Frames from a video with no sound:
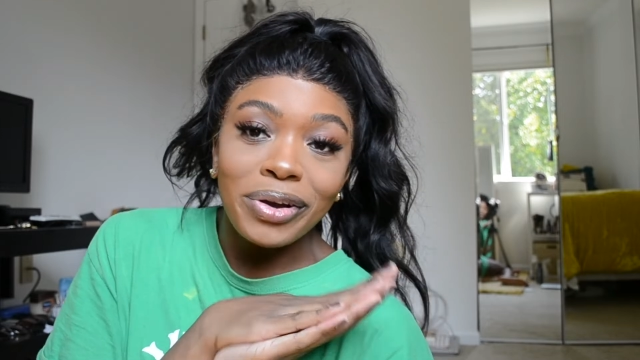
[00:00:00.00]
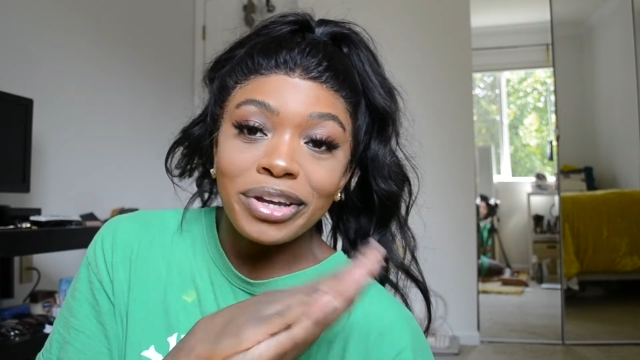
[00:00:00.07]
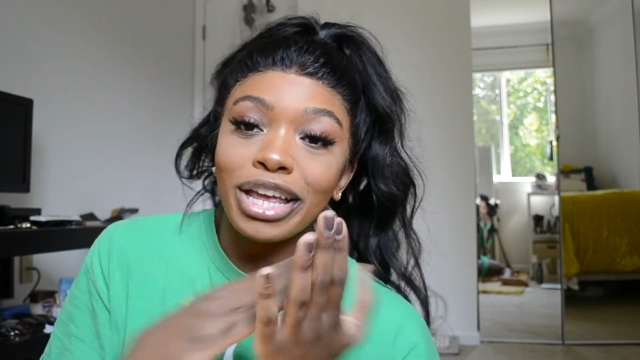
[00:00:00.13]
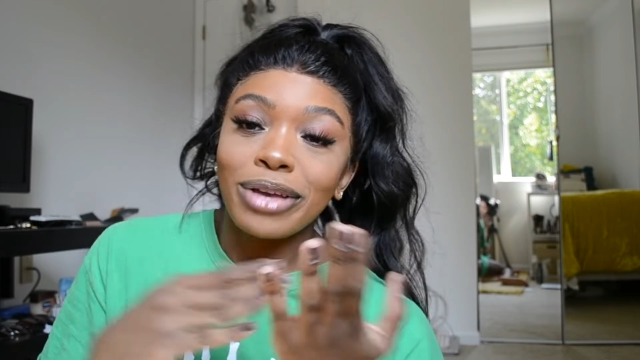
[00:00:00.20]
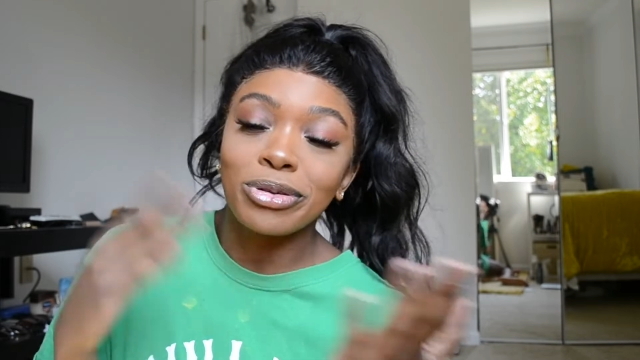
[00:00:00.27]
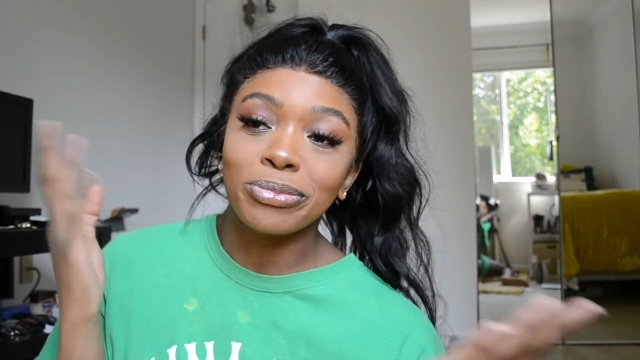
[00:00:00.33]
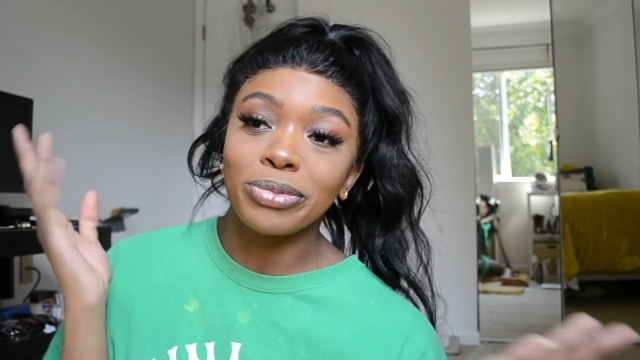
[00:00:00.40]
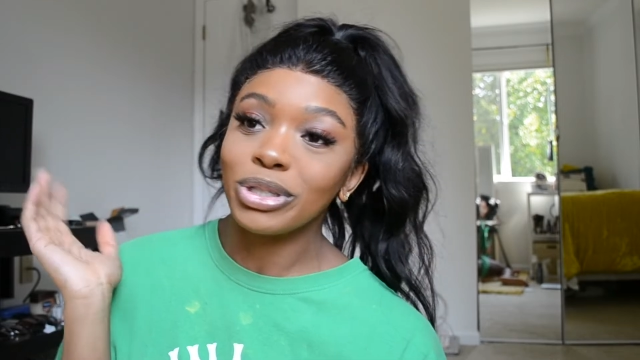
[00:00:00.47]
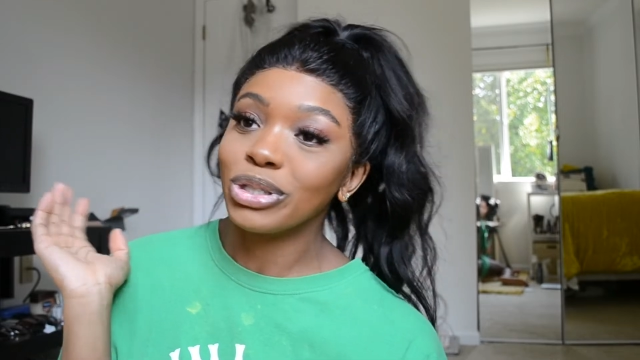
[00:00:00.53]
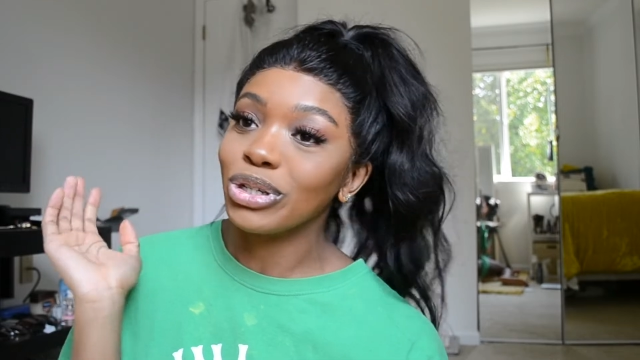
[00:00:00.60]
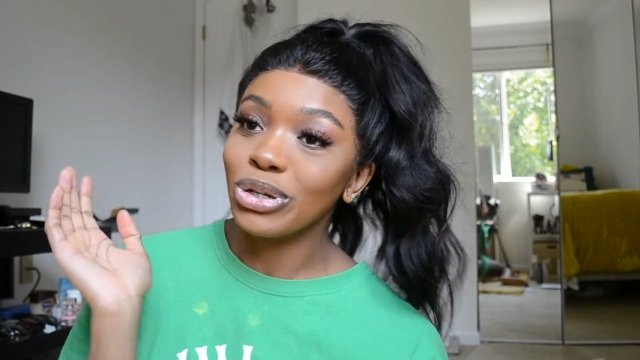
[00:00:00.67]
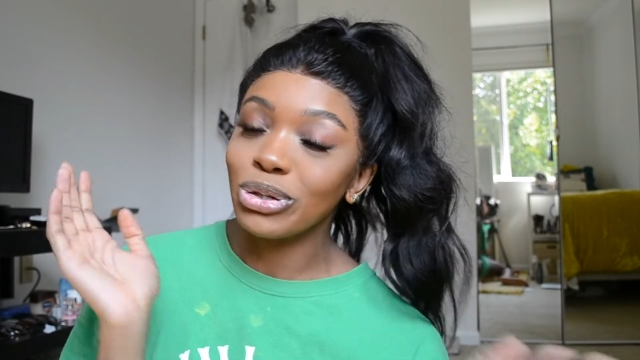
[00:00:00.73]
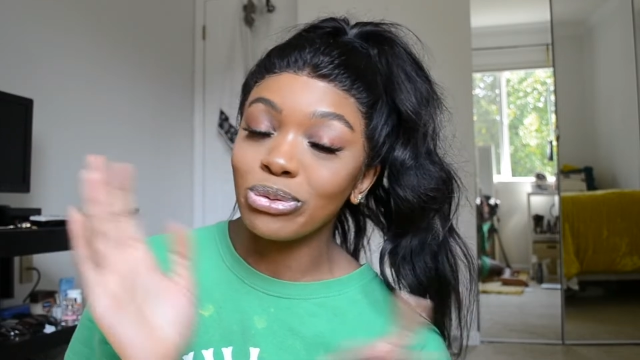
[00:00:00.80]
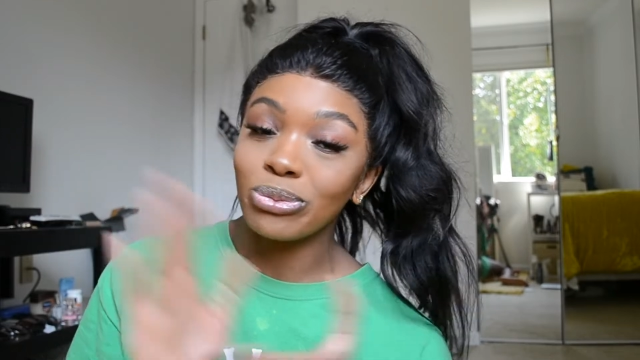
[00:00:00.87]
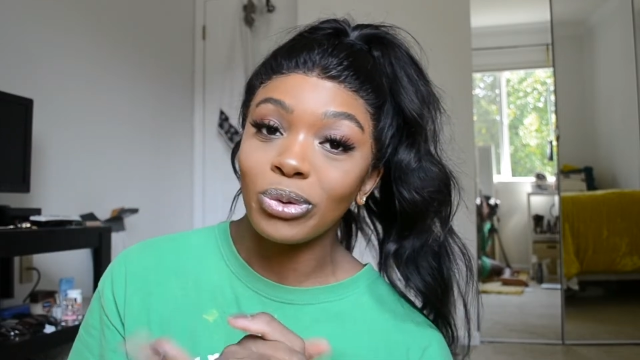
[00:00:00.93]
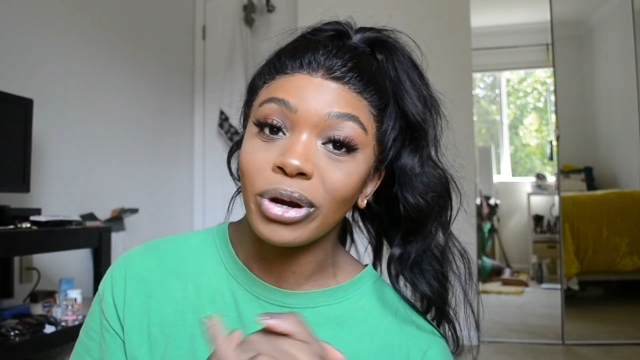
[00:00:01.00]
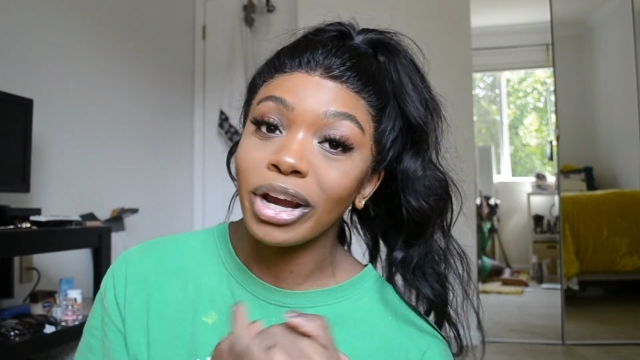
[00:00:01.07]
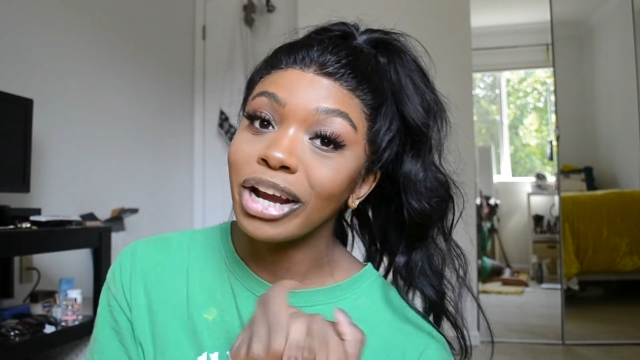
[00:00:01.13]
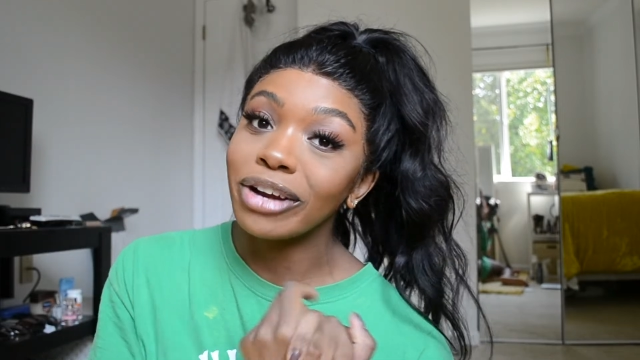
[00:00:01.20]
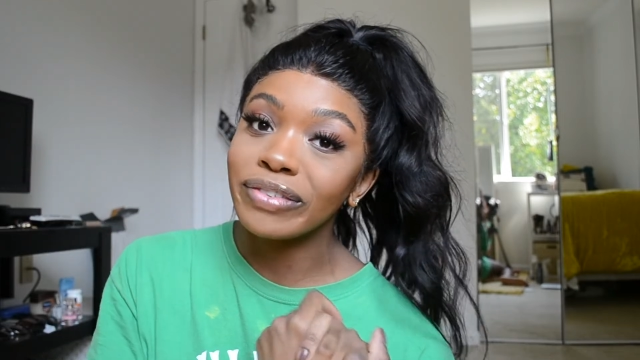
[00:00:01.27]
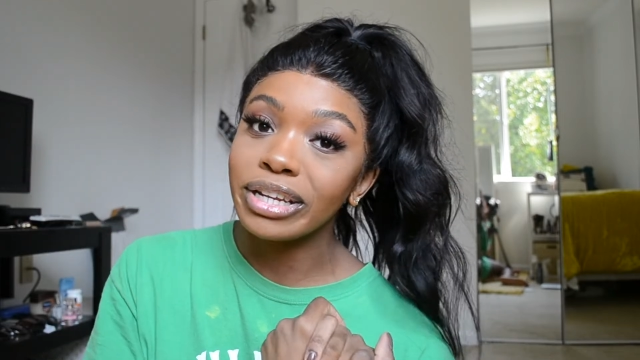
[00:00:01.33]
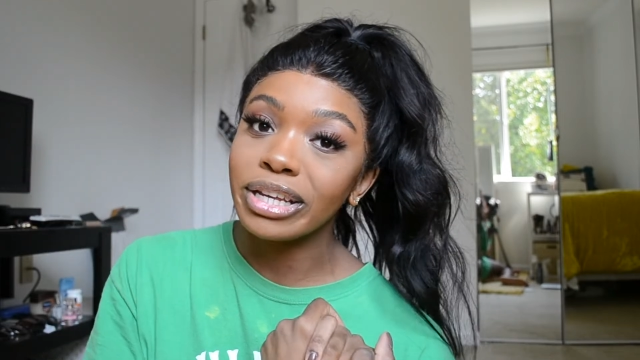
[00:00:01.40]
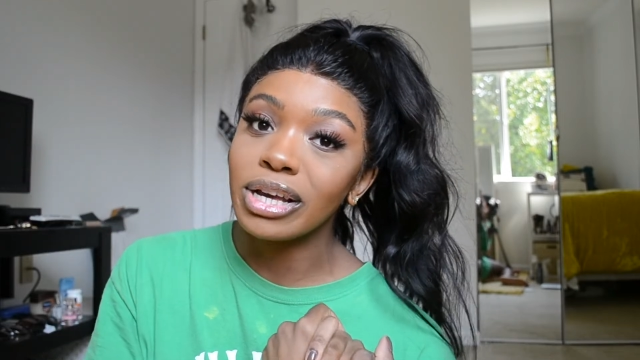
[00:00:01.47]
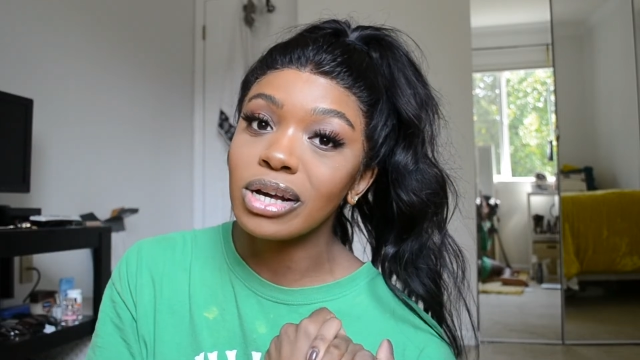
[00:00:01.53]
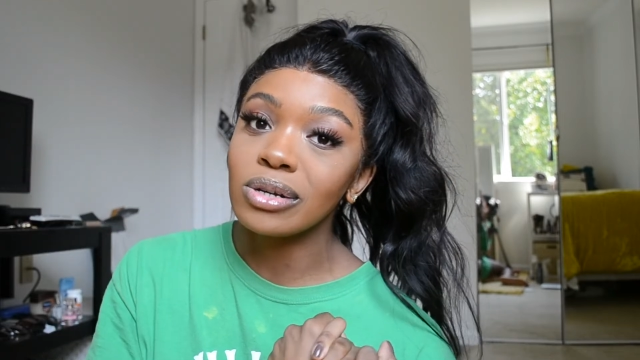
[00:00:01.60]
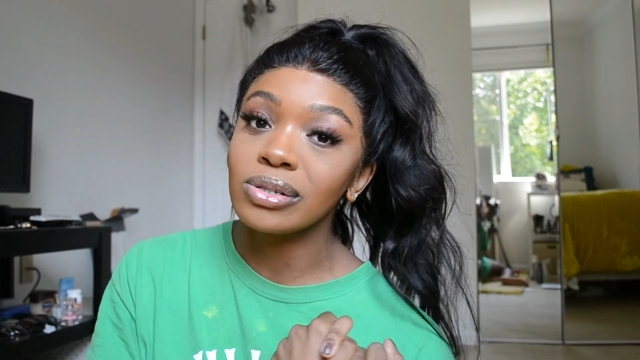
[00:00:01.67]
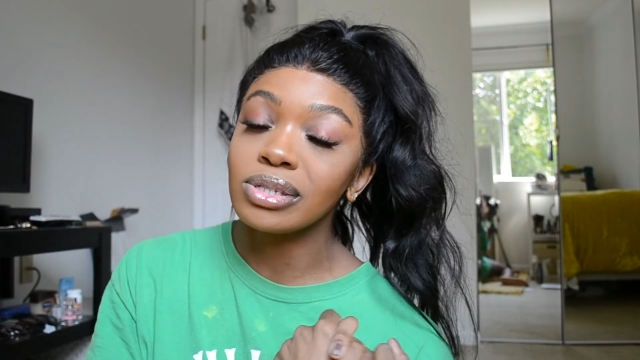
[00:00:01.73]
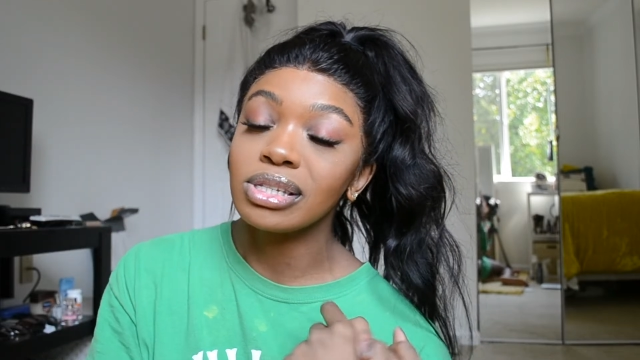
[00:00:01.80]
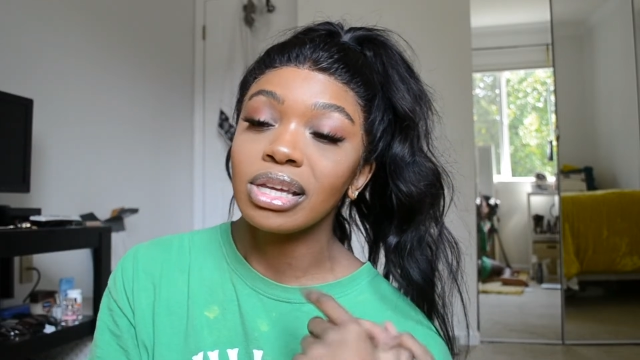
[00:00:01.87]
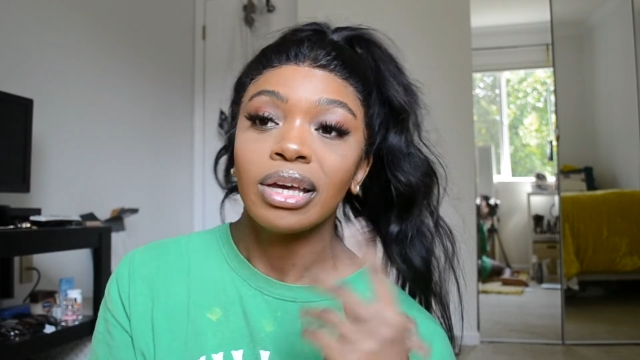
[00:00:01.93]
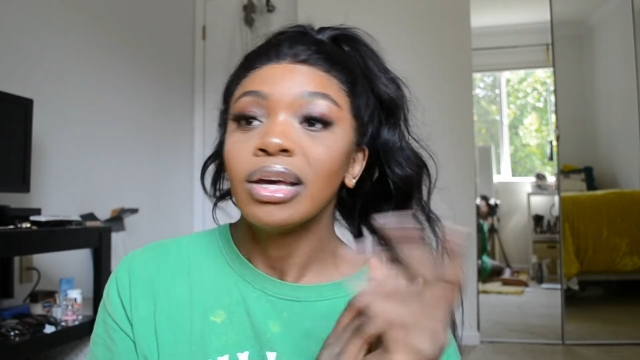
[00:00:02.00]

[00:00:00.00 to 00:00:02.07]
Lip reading: and I will be sure to do more hair videos.